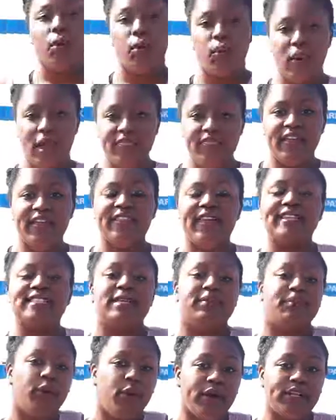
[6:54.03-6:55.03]
One thing
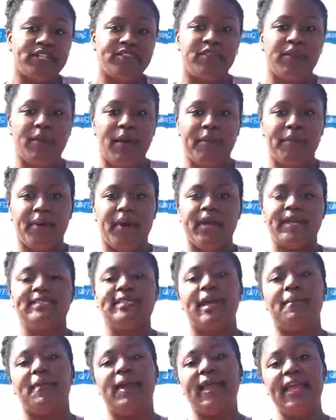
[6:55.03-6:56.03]
that's important to remember is
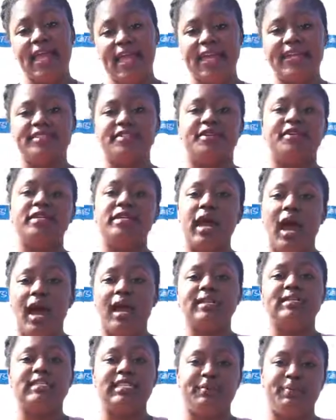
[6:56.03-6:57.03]
that my hands are
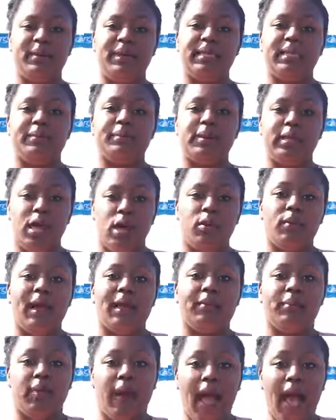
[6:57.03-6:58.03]
not dipping below
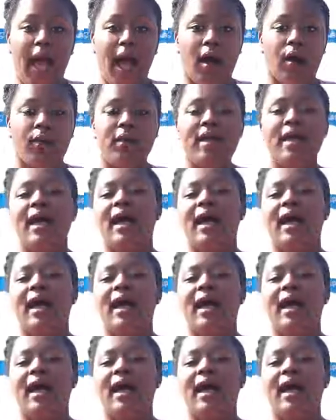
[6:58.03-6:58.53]
my brow.